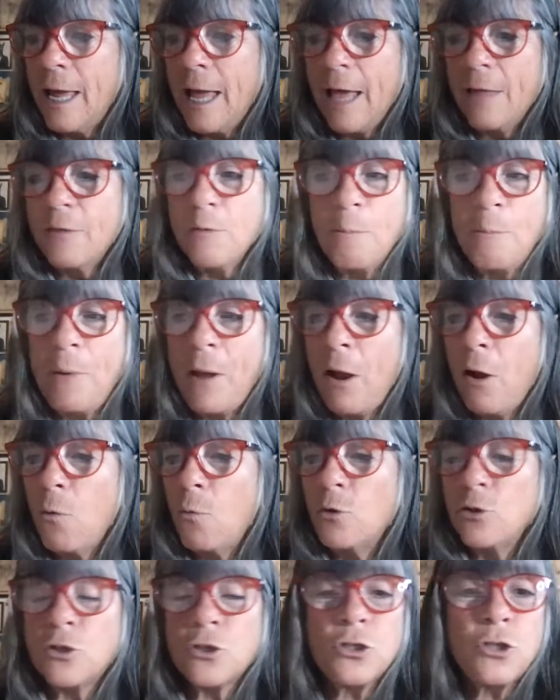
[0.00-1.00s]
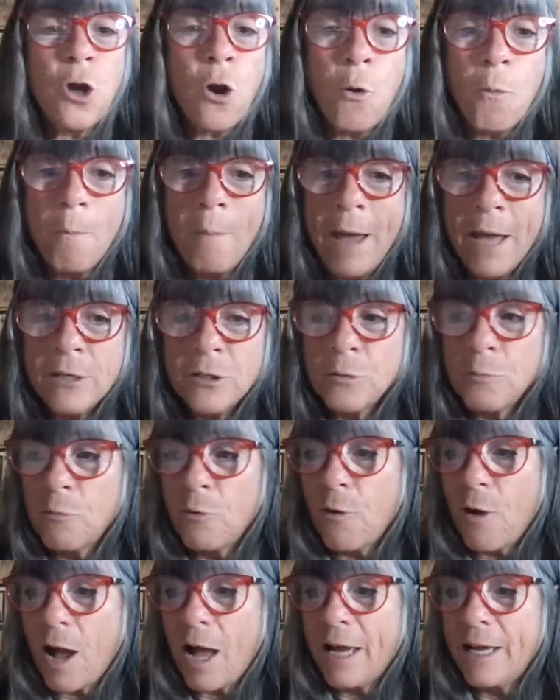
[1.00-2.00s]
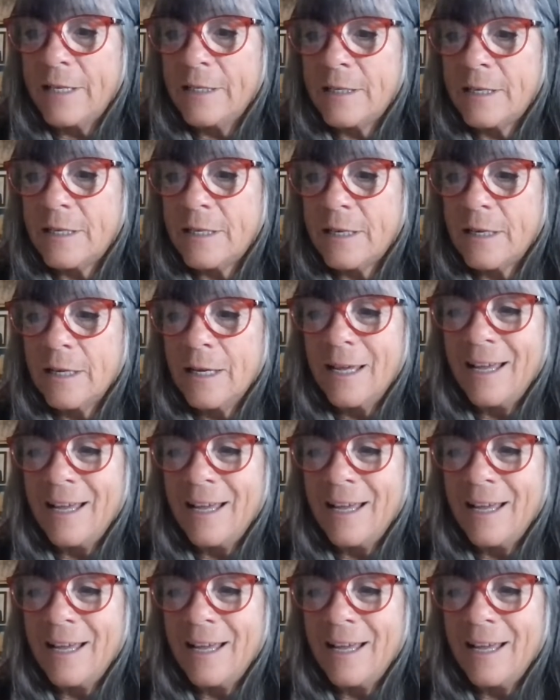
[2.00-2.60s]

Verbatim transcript: and the bear was so mesmerized